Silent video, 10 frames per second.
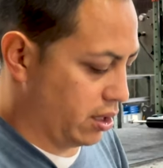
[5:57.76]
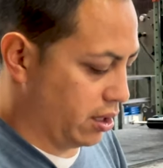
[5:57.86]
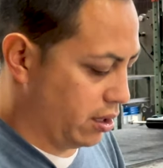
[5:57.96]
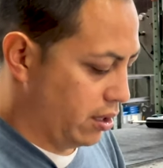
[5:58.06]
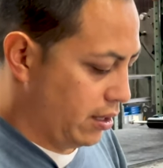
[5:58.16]

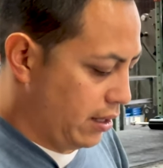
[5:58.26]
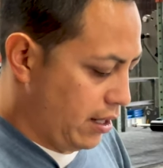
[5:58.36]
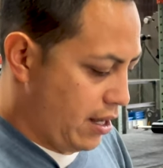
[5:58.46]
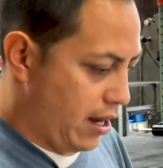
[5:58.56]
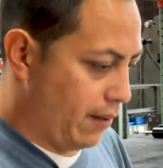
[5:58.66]
good.
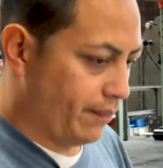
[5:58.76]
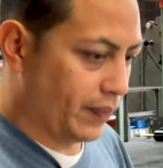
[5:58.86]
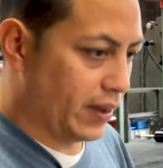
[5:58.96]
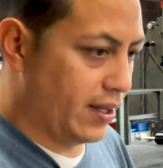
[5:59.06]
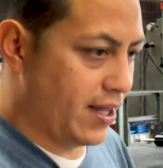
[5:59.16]
Um,
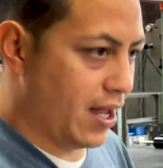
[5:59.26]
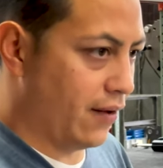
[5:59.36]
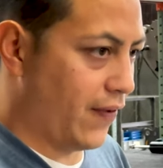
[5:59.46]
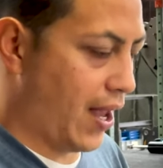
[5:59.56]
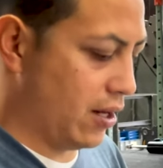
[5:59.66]
the
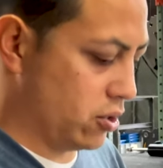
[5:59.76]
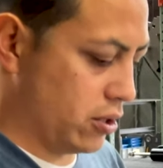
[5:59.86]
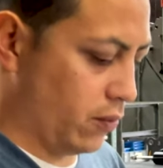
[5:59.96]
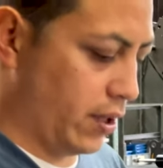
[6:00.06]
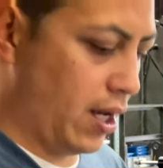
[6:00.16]
advantage
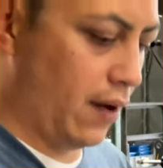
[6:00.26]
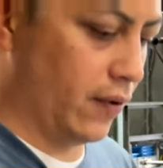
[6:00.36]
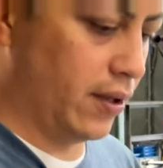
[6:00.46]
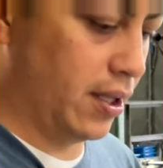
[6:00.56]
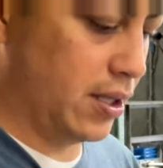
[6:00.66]
that we
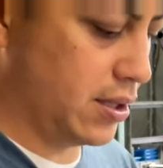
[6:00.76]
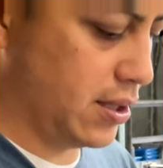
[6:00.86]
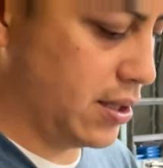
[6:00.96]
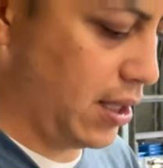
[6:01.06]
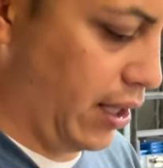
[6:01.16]
have on this
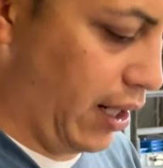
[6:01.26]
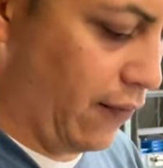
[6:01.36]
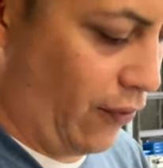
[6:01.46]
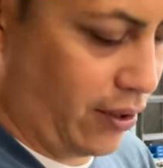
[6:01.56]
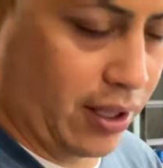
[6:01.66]
is that
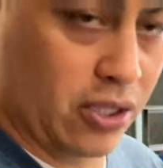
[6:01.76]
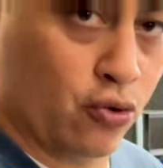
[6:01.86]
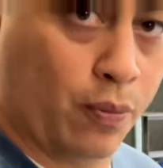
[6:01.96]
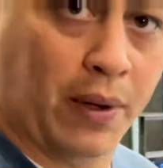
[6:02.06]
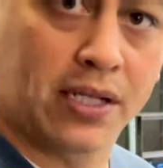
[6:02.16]
everything
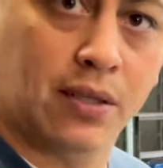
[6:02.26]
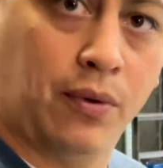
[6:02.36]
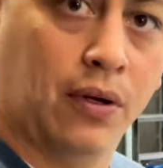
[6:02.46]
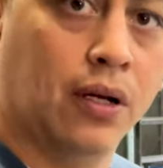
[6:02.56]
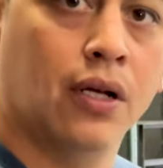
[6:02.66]
is
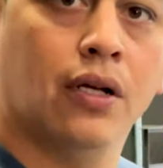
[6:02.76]
replaceable.